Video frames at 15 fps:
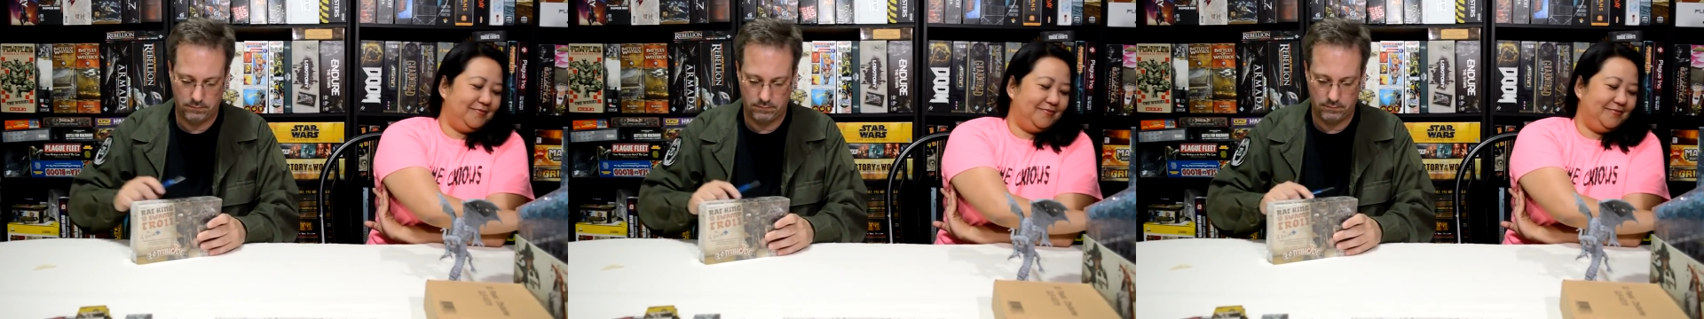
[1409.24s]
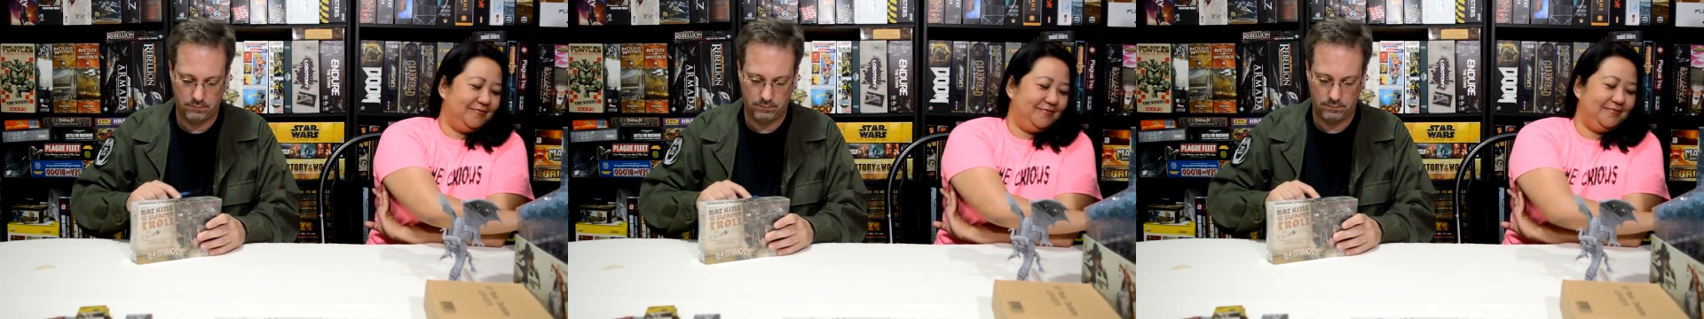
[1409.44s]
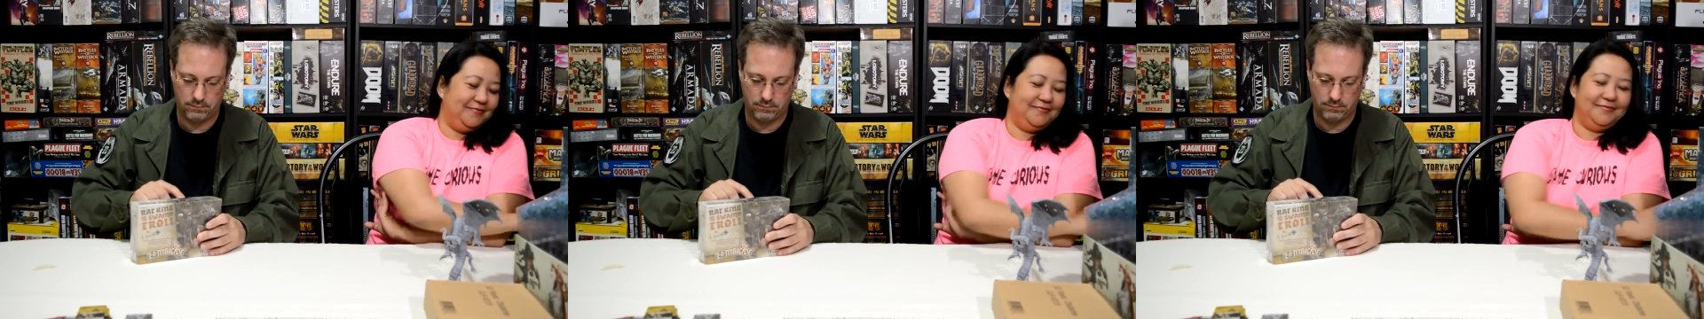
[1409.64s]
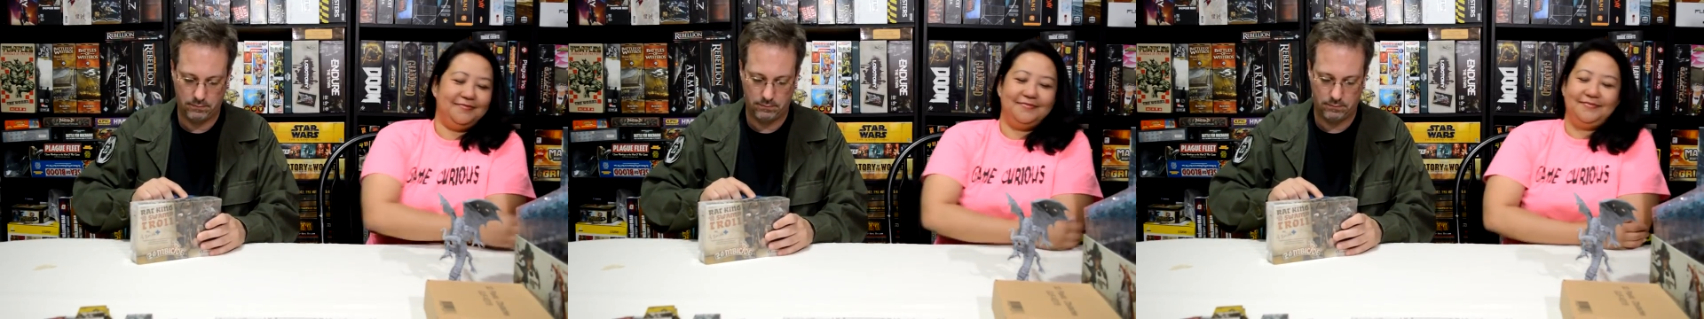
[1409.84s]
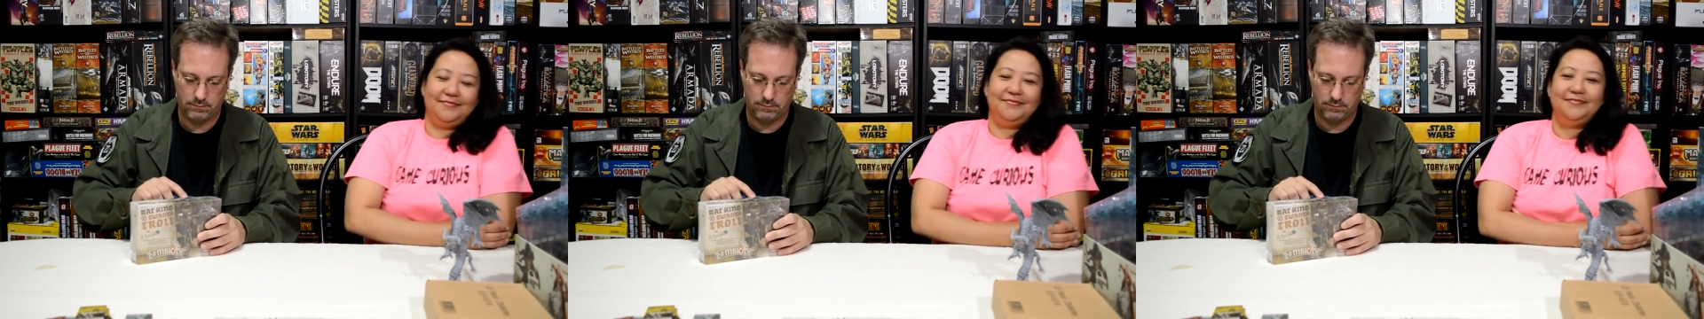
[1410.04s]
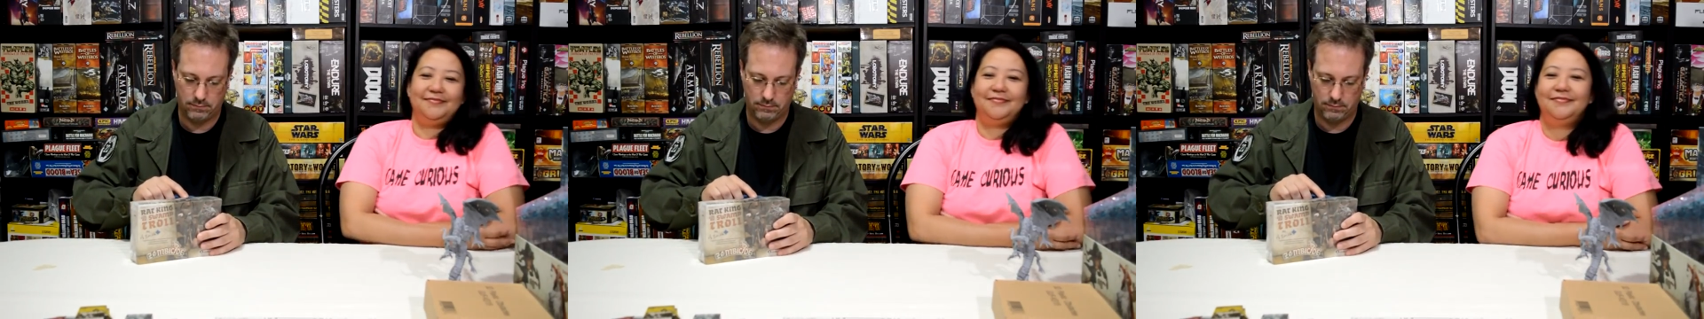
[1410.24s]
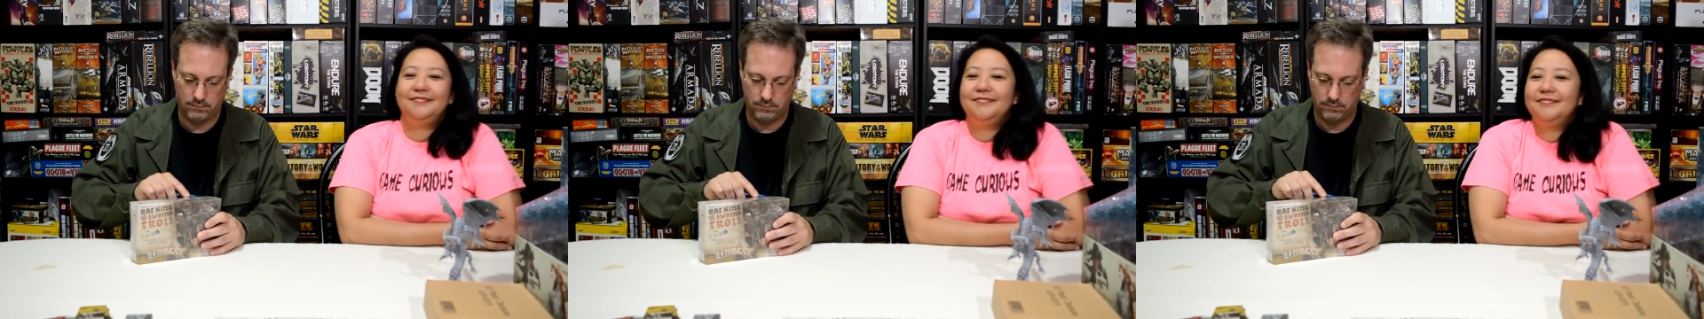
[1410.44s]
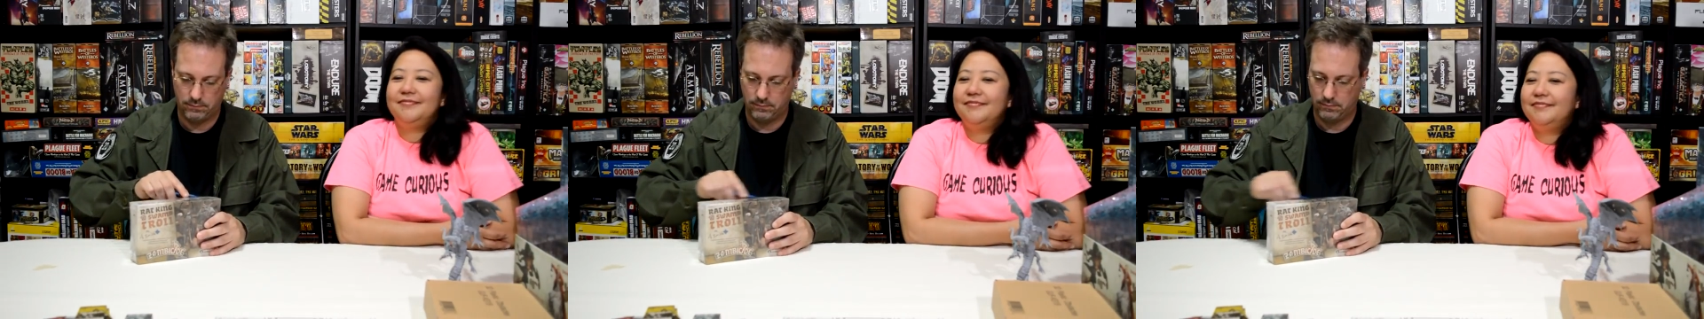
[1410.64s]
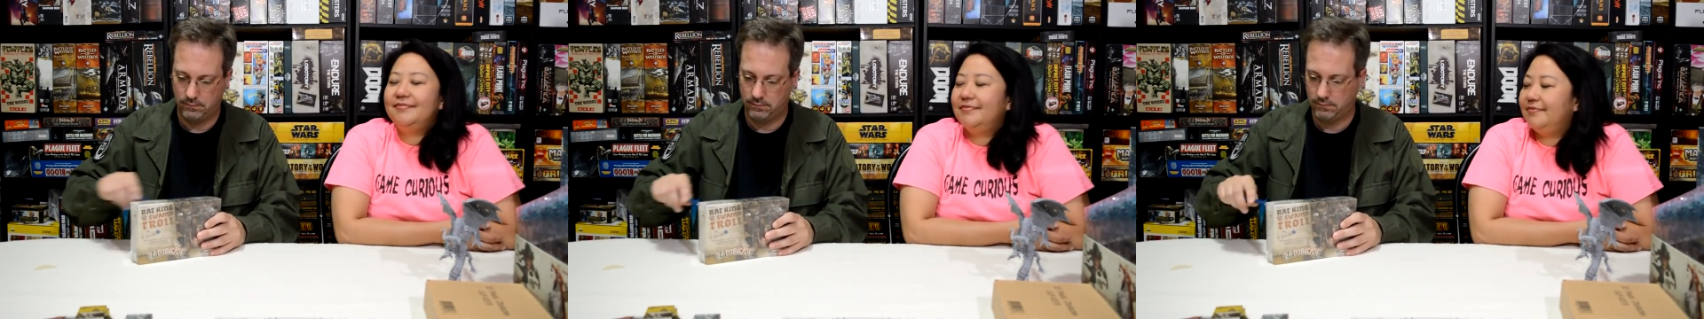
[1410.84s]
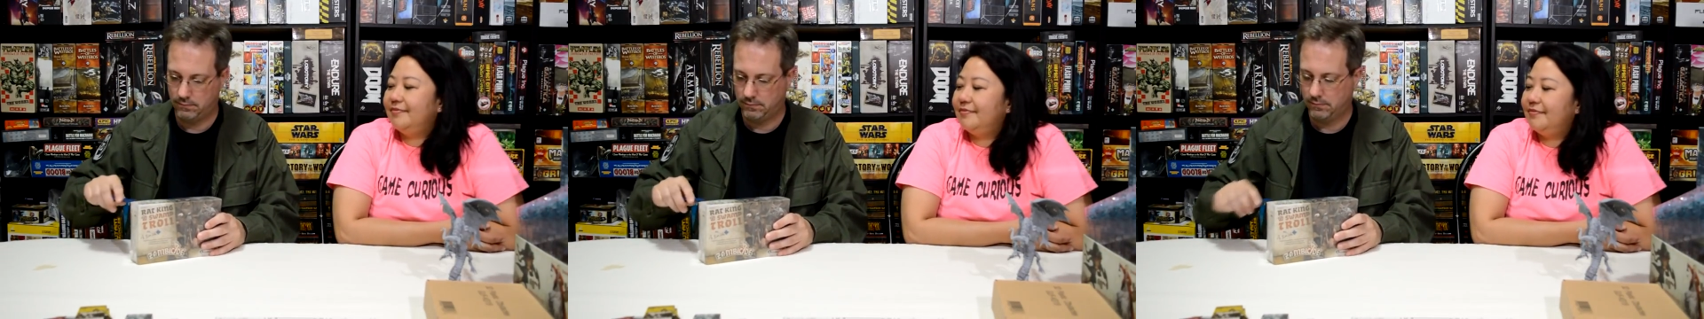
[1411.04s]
Nobody speaks.